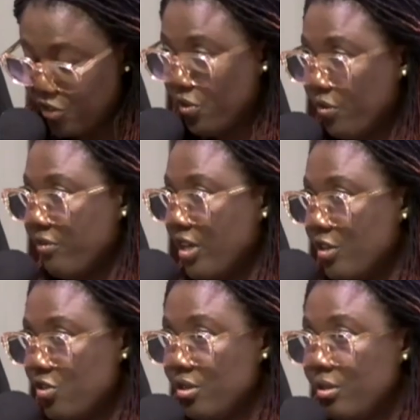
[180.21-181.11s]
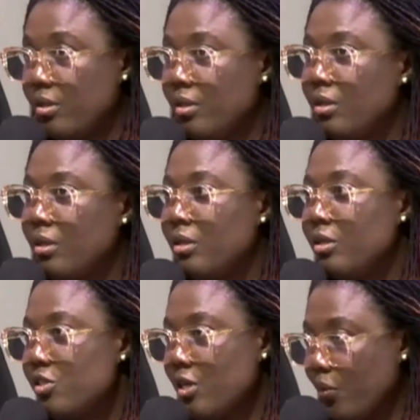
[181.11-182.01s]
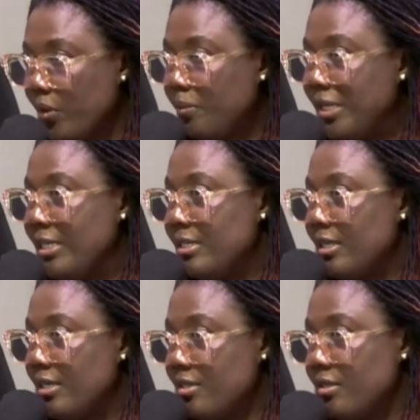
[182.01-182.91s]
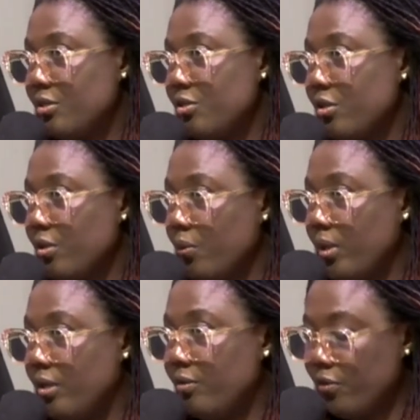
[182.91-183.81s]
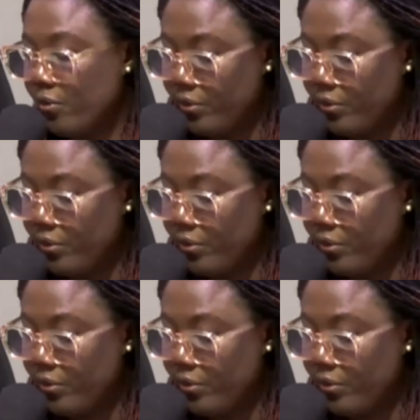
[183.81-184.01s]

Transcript: Version. Shall we please listen to the word of God?